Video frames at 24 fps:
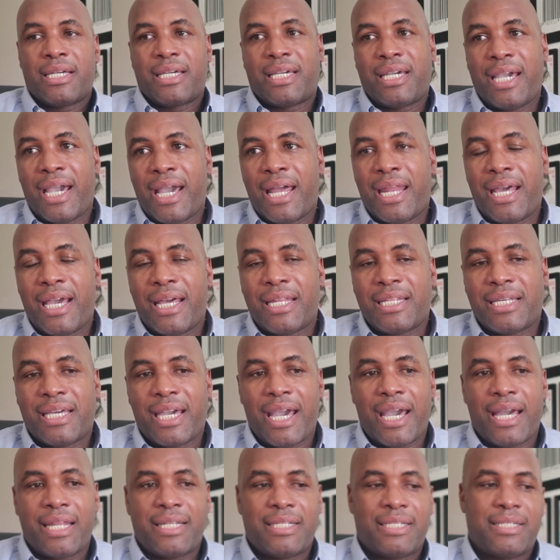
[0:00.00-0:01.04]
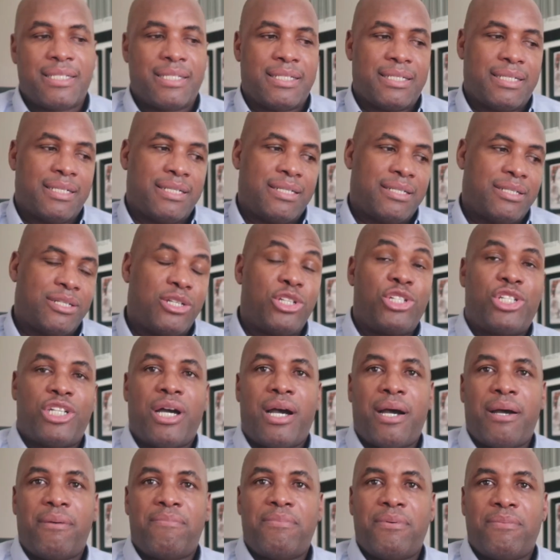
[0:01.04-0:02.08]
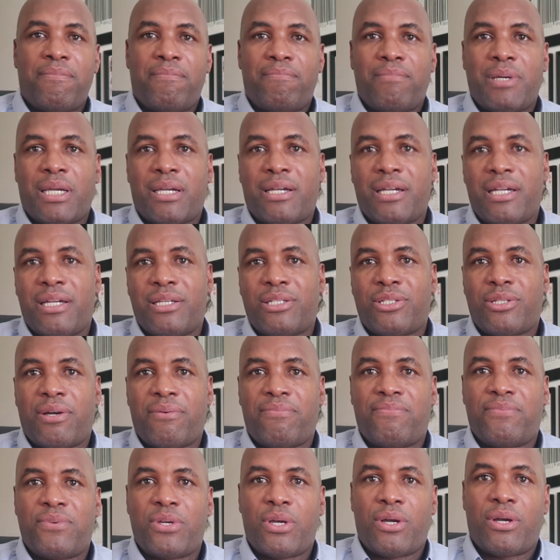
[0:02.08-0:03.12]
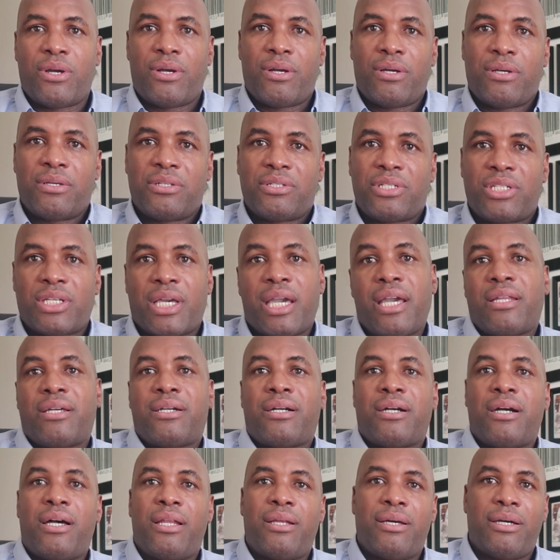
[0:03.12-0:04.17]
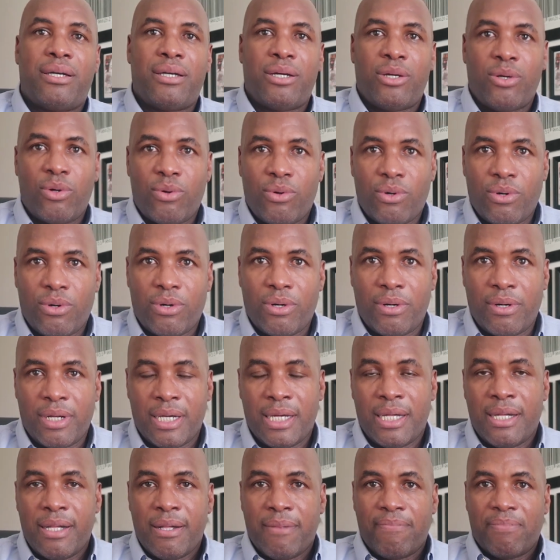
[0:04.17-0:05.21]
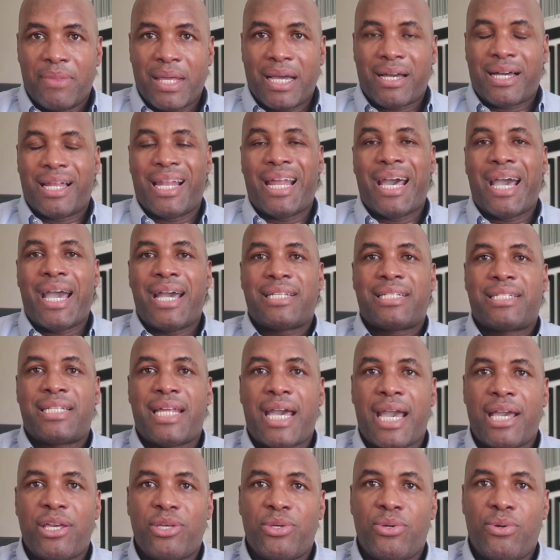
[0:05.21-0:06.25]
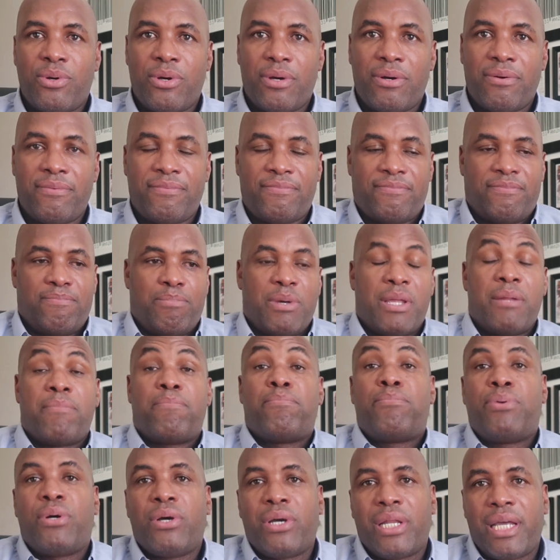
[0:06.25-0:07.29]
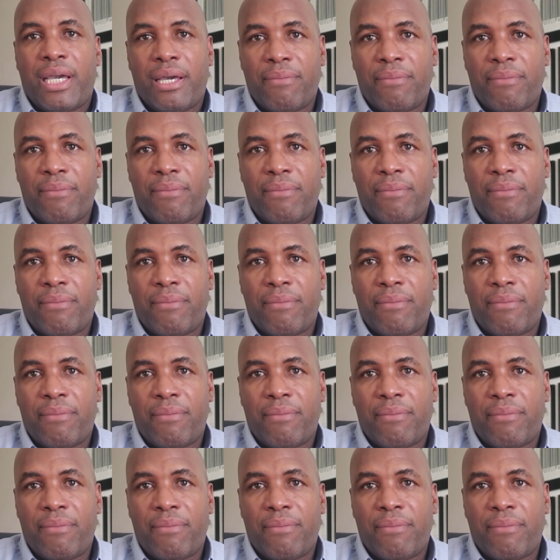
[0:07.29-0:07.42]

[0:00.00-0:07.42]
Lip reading: cannot get the job because of your skin color or the class that you have been put